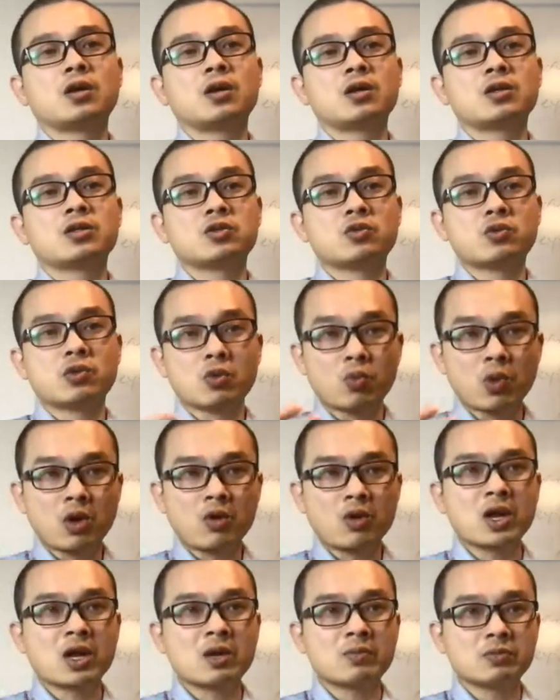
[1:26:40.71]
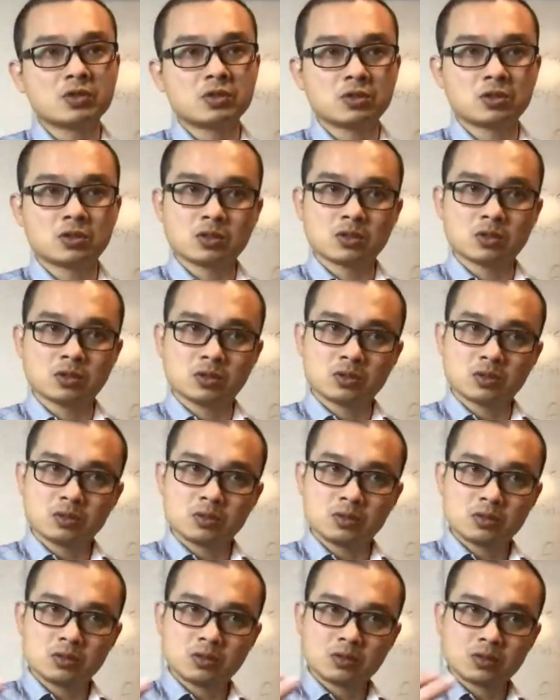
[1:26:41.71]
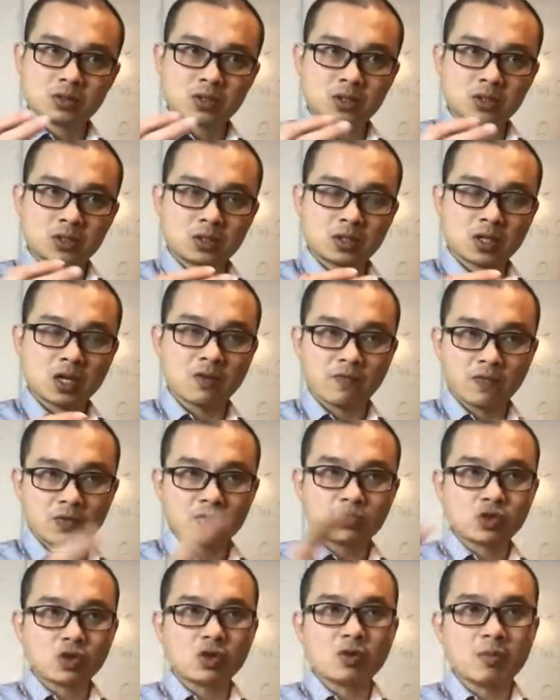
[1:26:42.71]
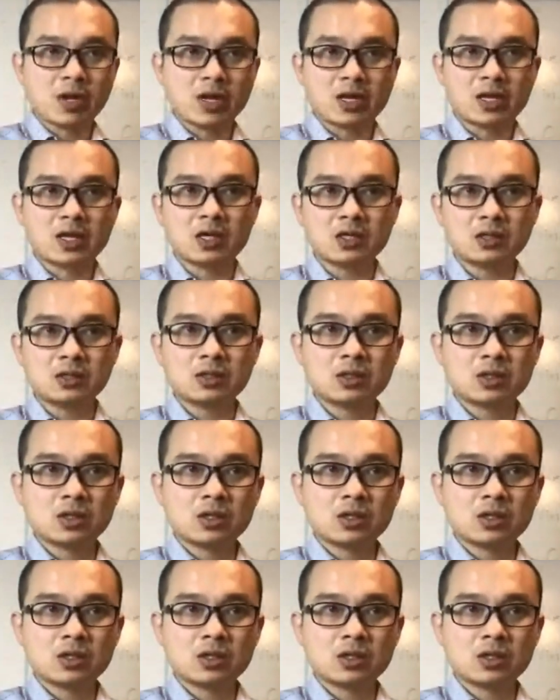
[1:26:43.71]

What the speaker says: So you're welcome to, if you join my class,